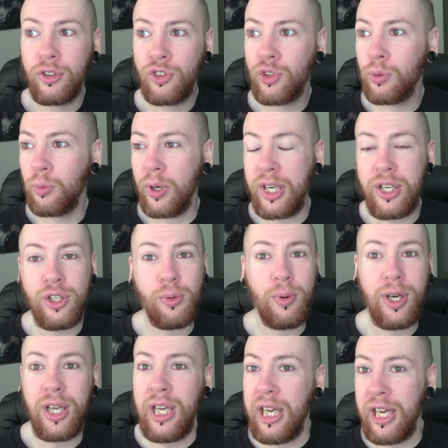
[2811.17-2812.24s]

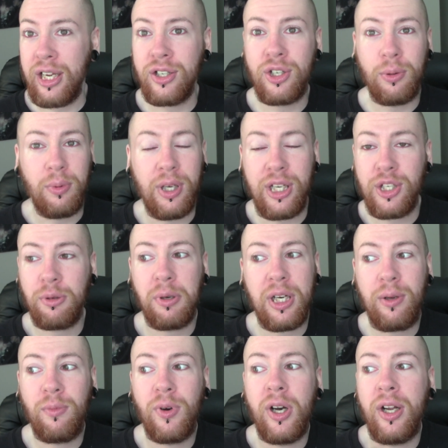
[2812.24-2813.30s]
2020 and
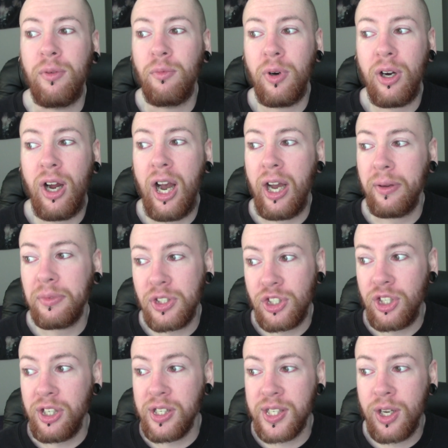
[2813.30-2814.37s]
2021, where I was
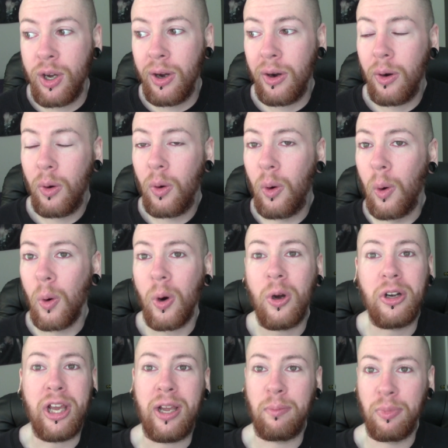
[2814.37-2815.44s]
just
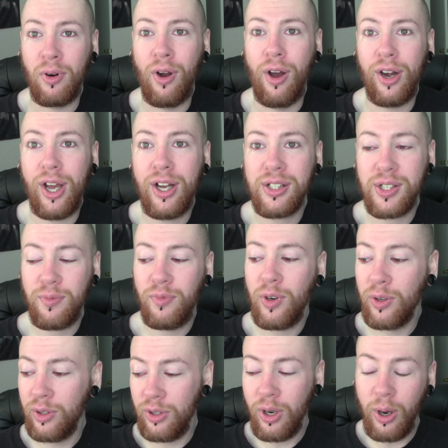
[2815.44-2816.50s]
hoarding product
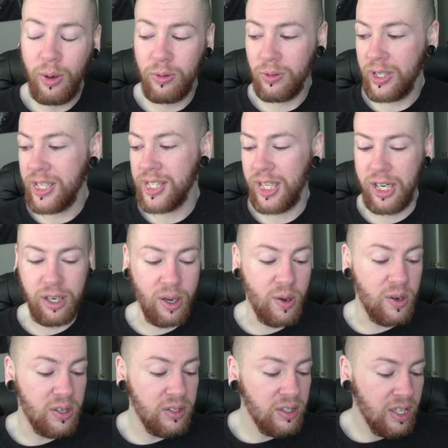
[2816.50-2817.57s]
for no reason at
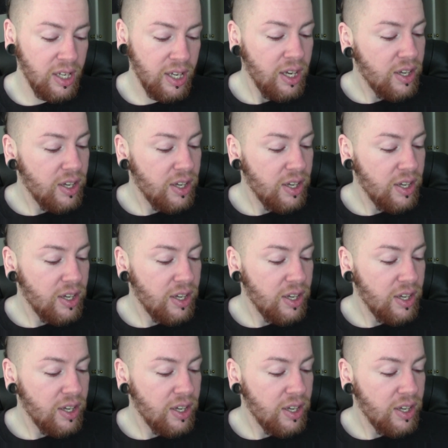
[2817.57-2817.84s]
all.